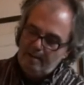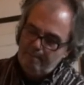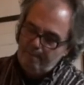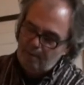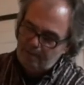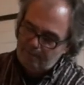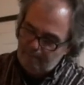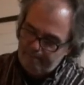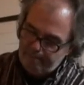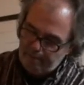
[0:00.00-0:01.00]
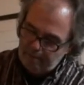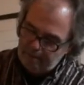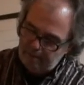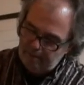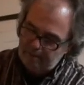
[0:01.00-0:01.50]
Beautiful
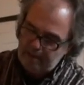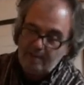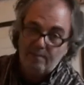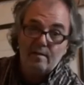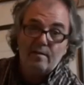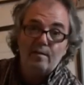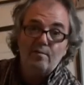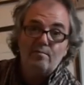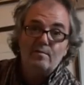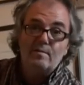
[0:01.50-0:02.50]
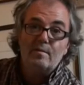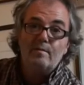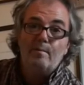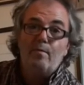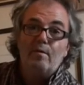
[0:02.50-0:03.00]
bottle even, you know, it's the
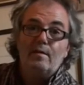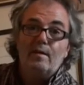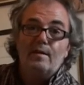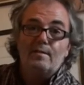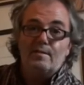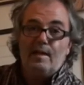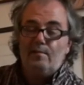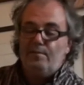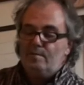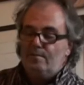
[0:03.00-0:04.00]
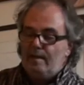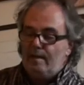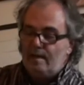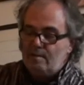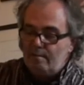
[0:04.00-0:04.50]
bottle in itself is very
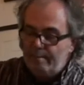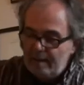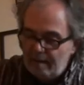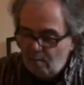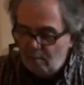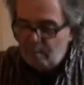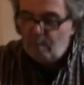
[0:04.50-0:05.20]
nice. I'll bring it over